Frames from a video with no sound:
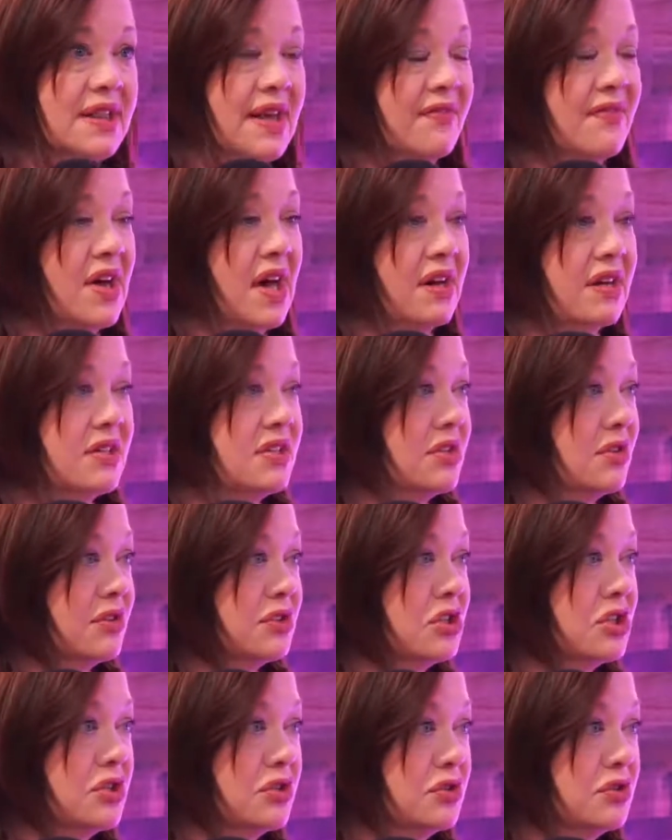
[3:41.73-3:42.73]
They've got
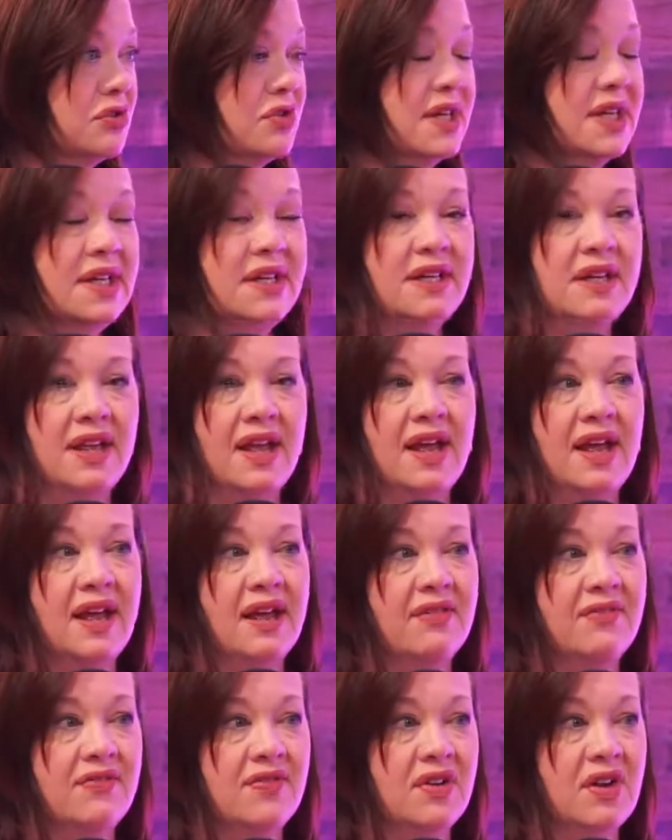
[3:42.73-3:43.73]
adult children,
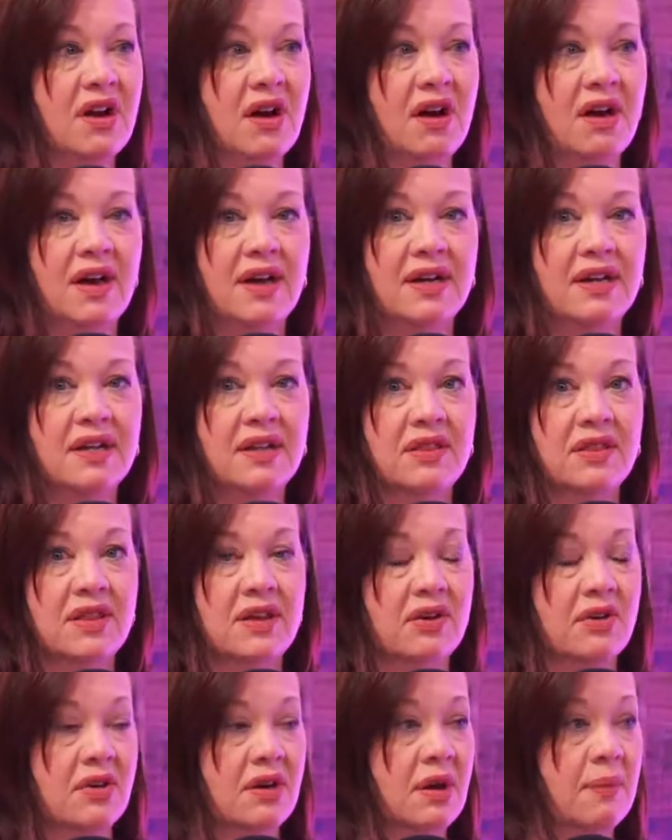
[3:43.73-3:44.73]
they've got
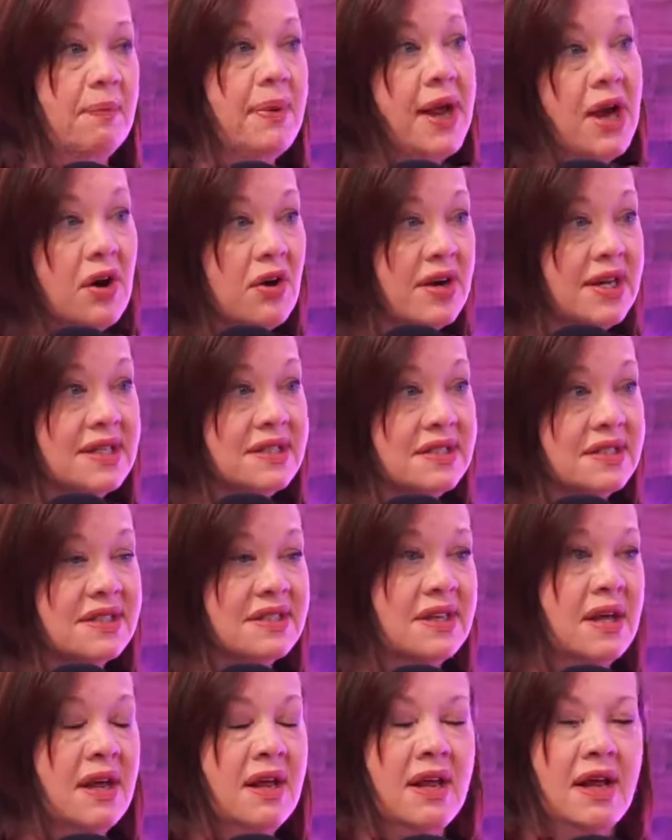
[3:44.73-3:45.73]
their
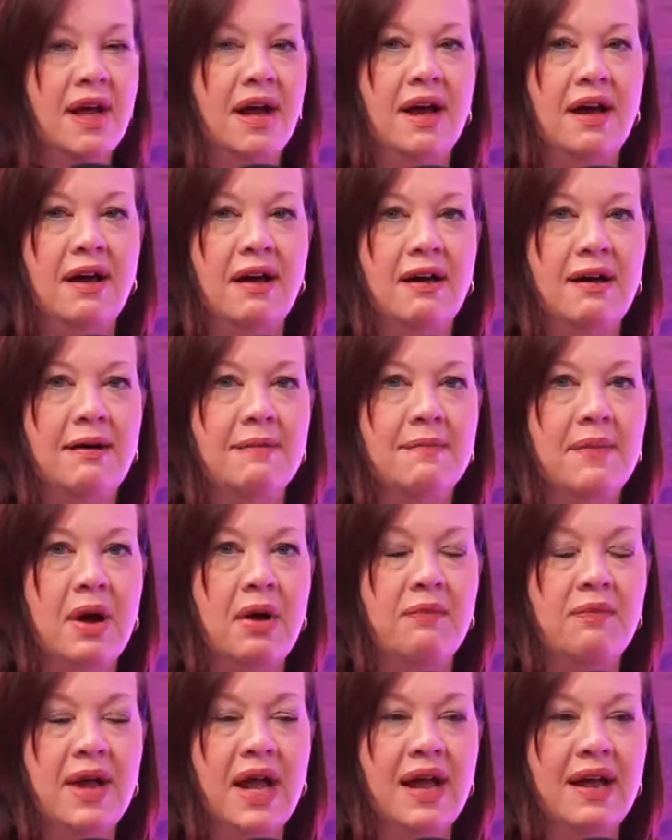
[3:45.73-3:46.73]
parents, um,
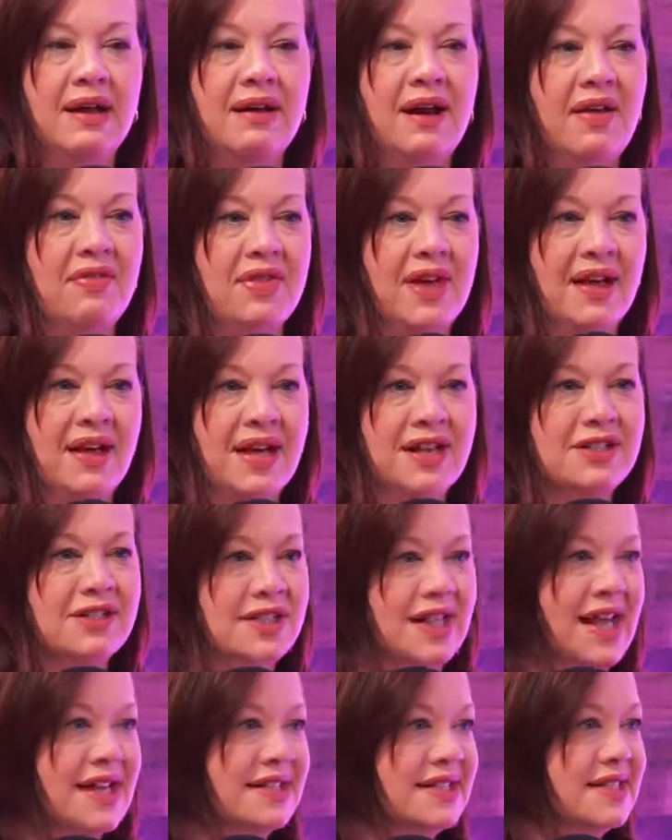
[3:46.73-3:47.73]
and they, it's
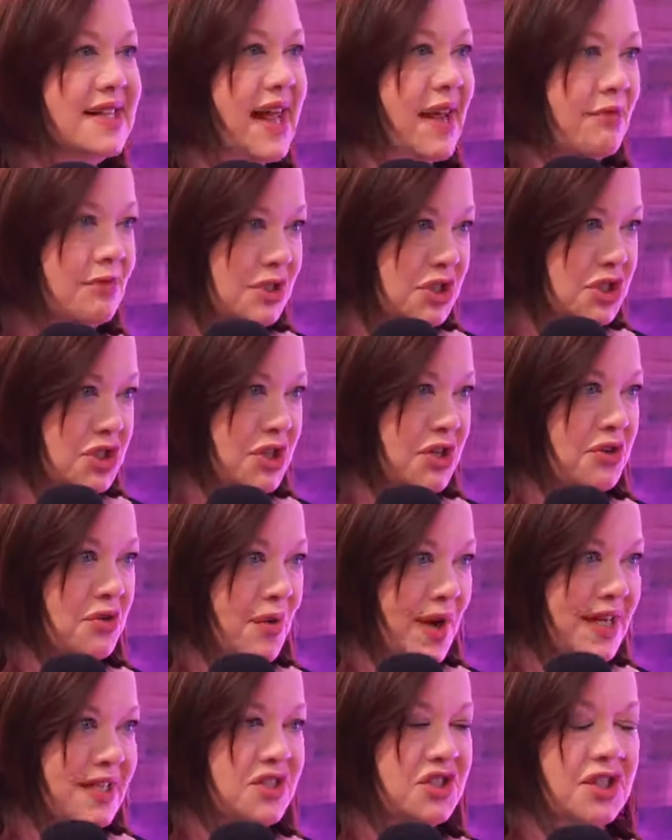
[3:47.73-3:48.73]
that sandwich
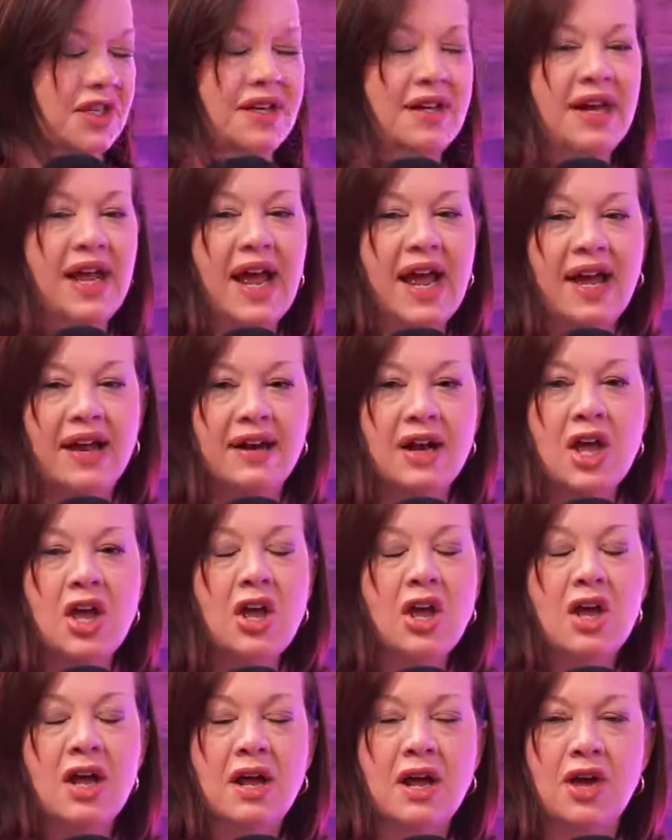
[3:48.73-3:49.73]
generation. And,
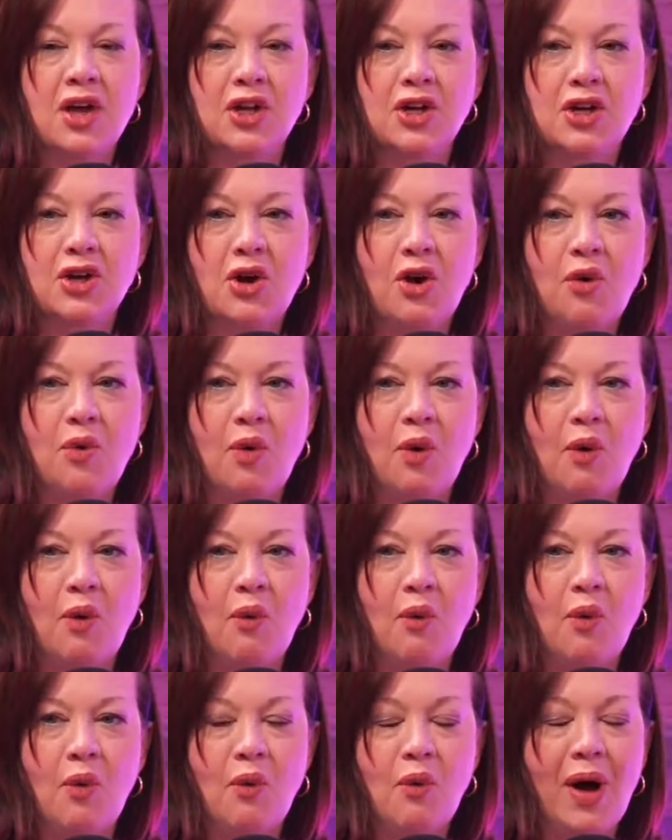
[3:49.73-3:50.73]
you know,
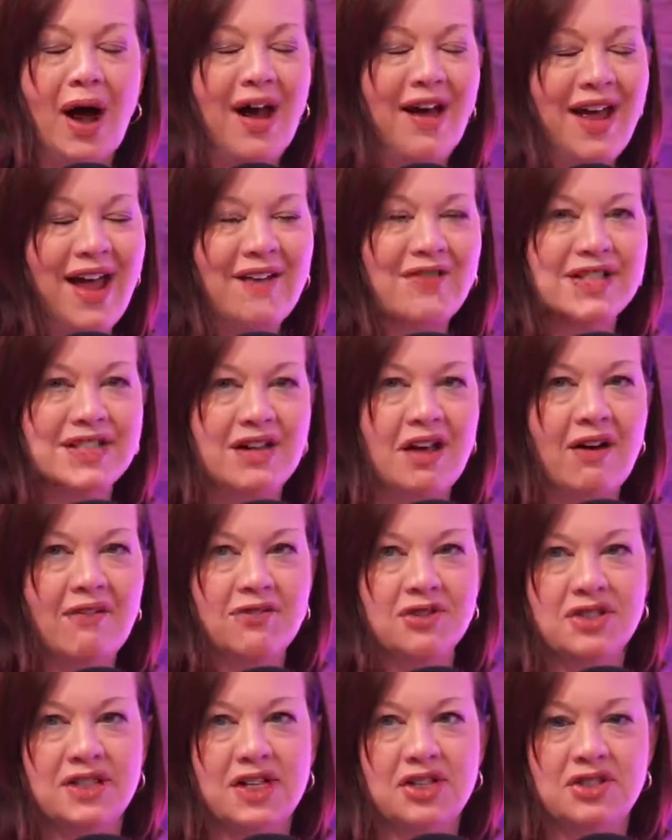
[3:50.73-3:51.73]
I have this
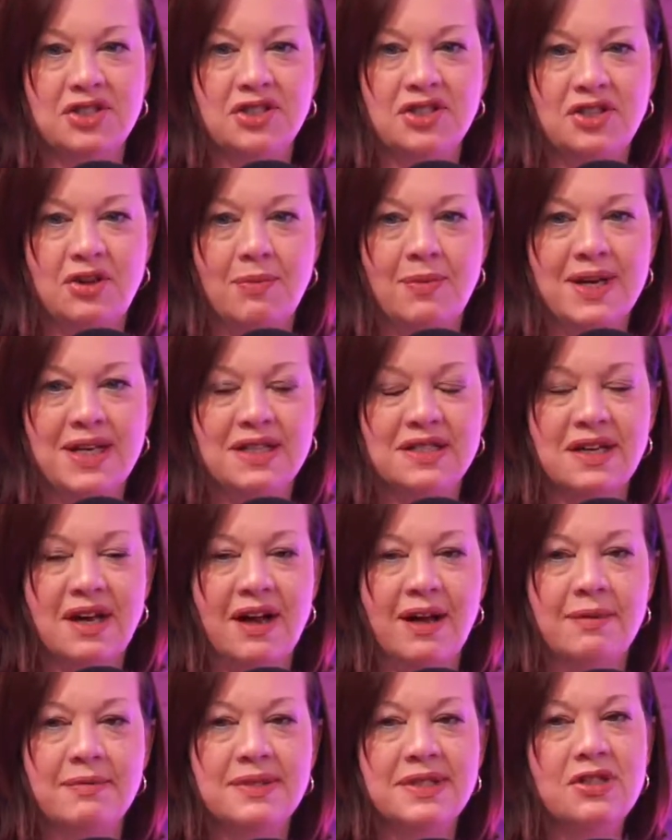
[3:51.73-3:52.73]
conversation so many
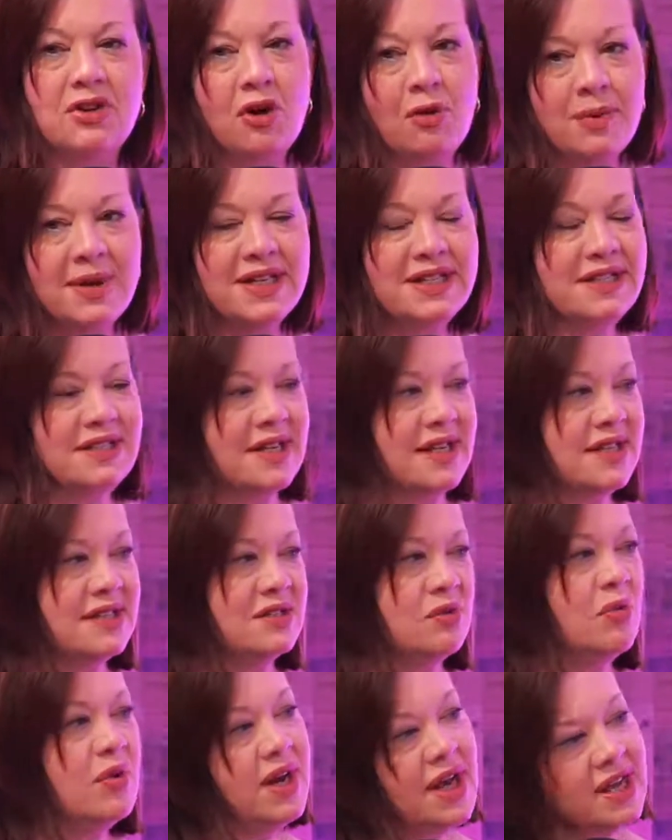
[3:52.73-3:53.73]
times. Nobody
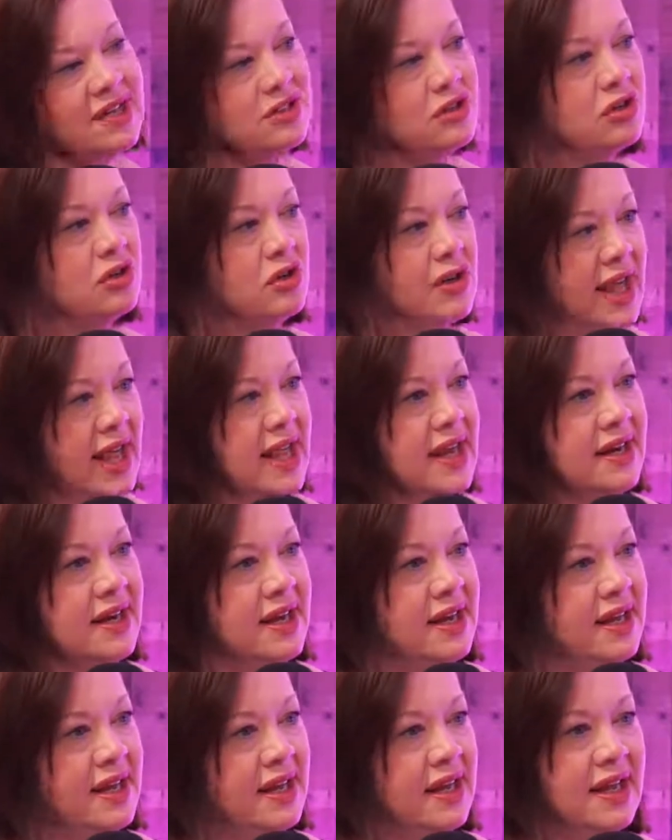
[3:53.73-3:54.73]
says, when I turn
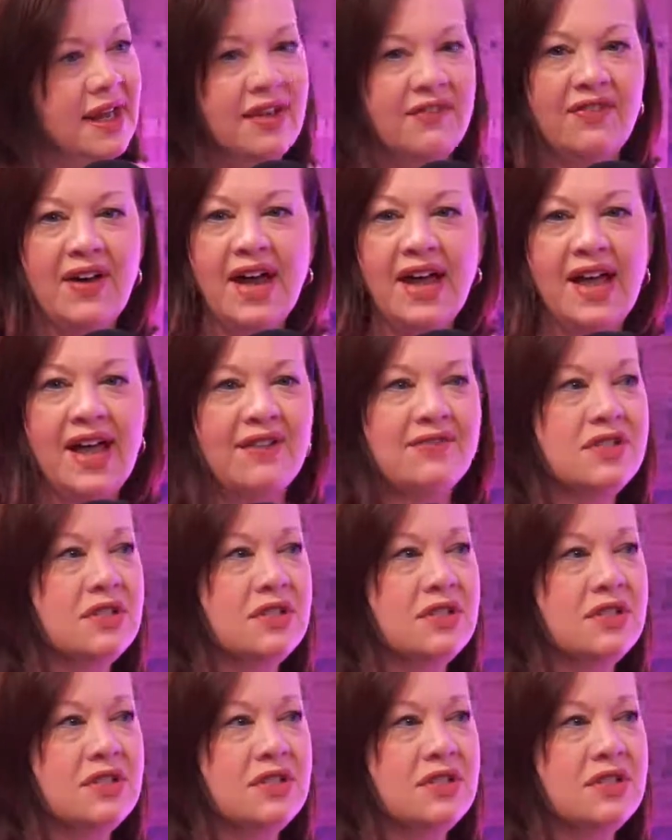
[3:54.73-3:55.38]
80, if I have